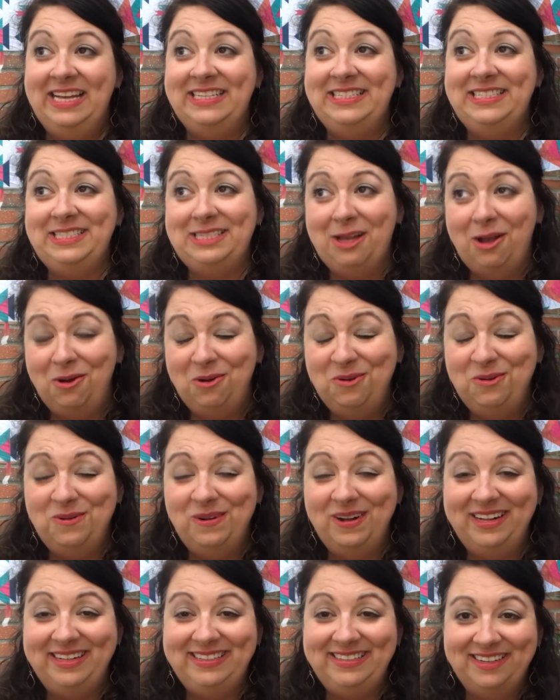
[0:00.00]
So,
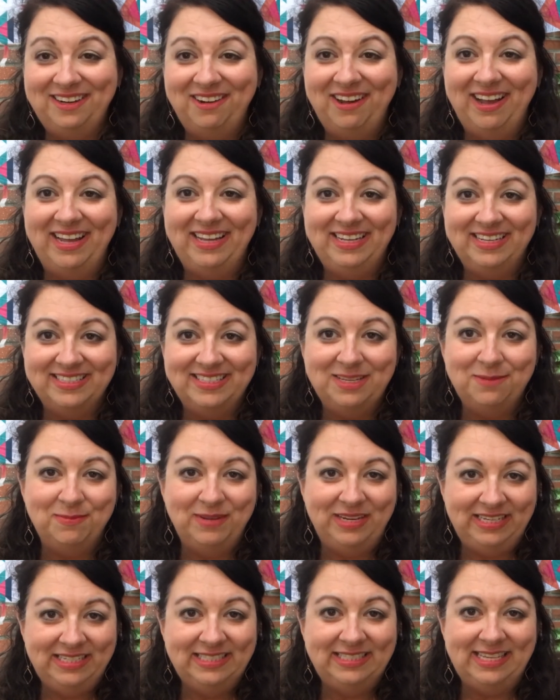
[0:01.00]
you know, I guess it
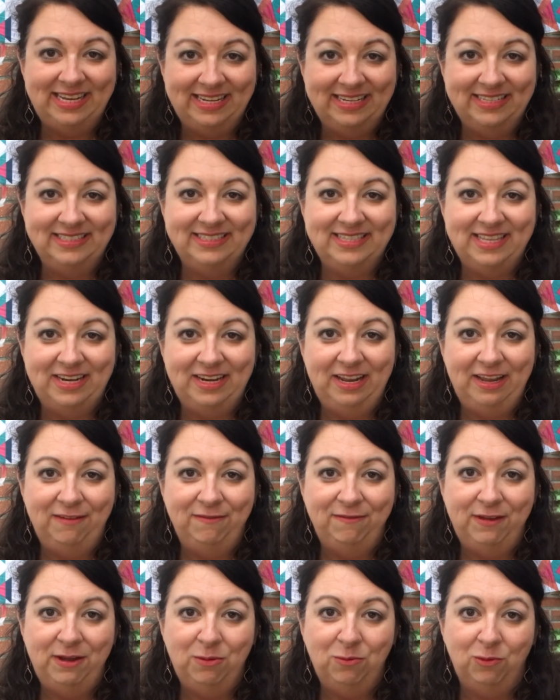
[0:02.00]
makes sense that
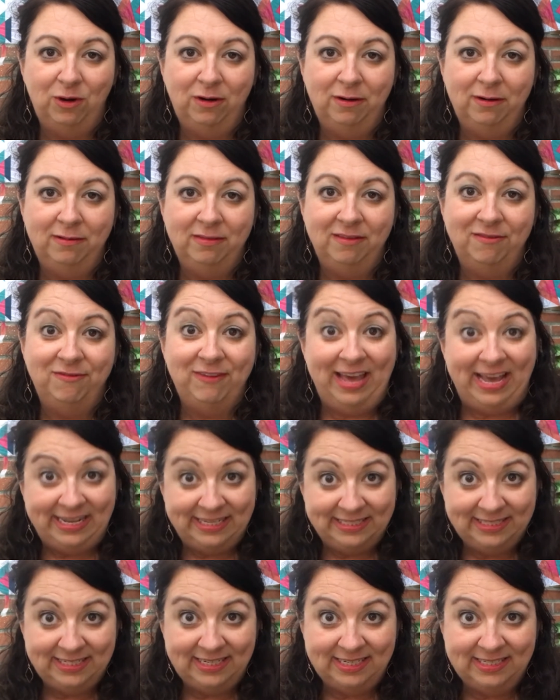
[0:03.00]
if it were the
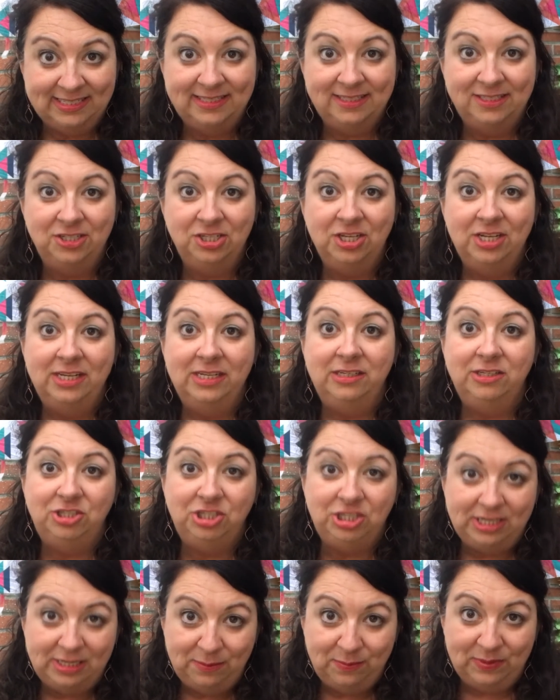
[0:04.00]
fastest,
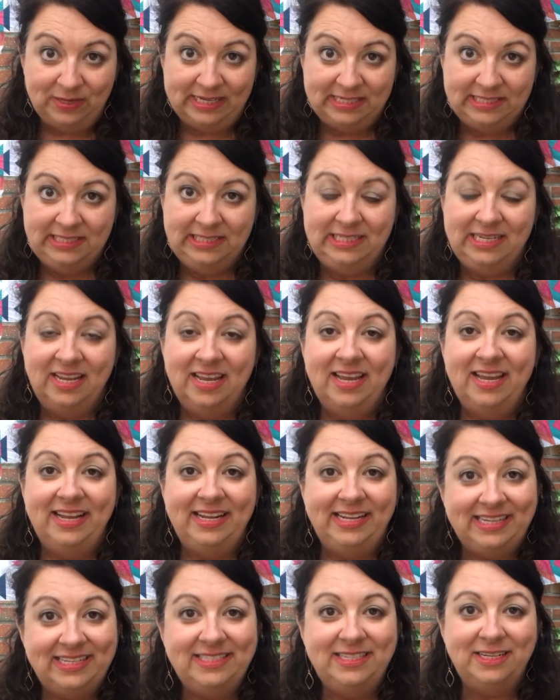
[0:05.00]
cheapest,
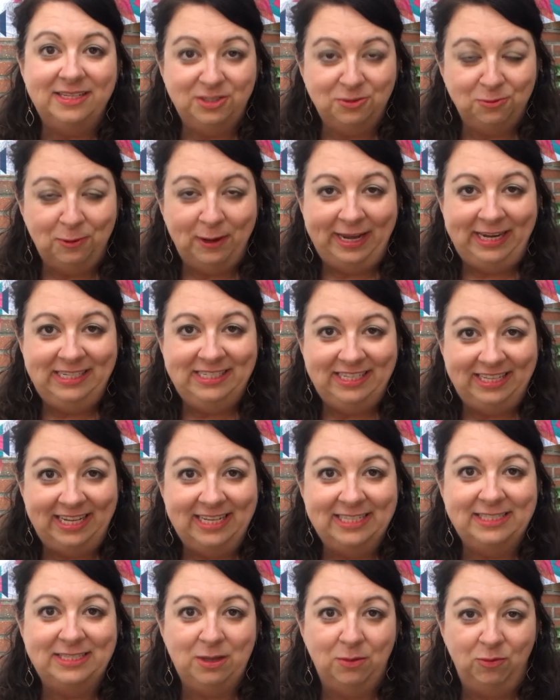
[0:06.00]
easiest way to
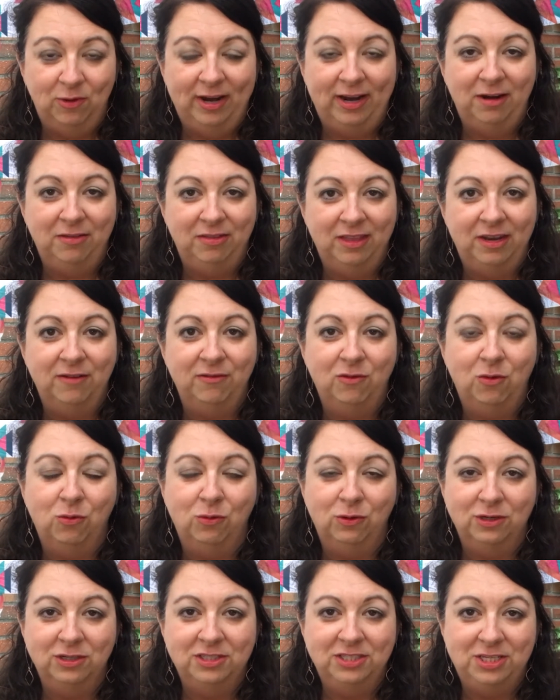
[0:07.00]
get somewhere, then of
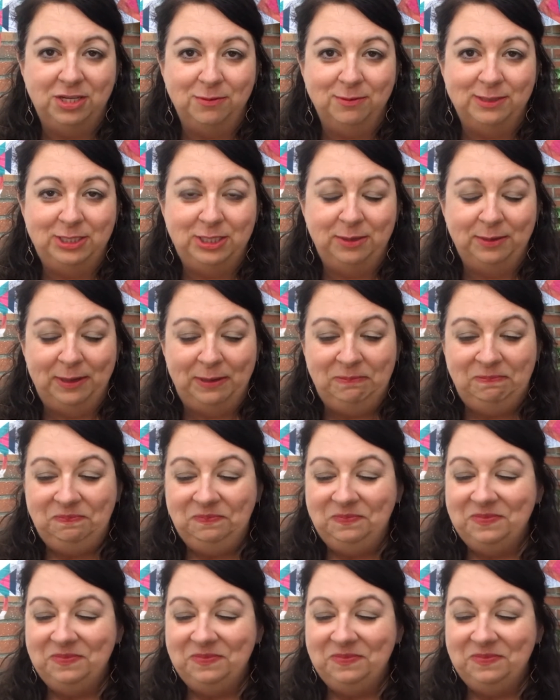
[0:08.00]
course you would do it.